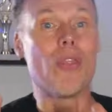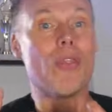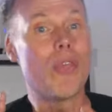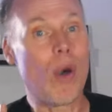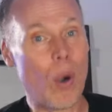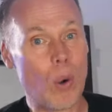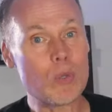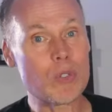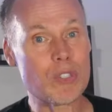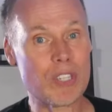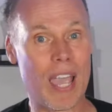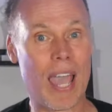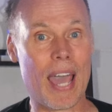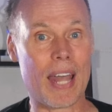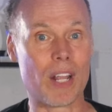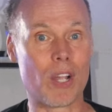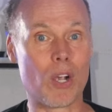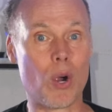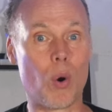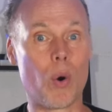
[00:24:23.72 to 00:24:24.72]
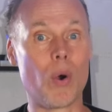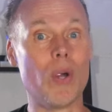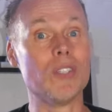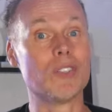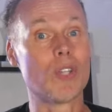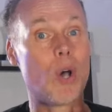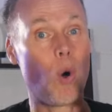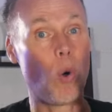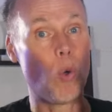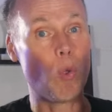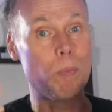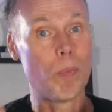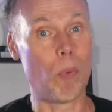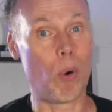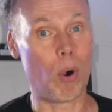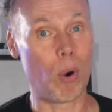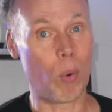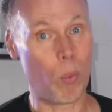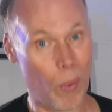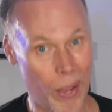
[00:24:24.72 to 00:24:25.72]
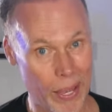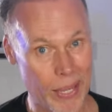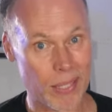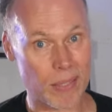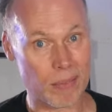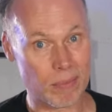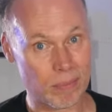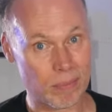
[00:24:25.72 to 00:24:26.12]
those categories hold more weight.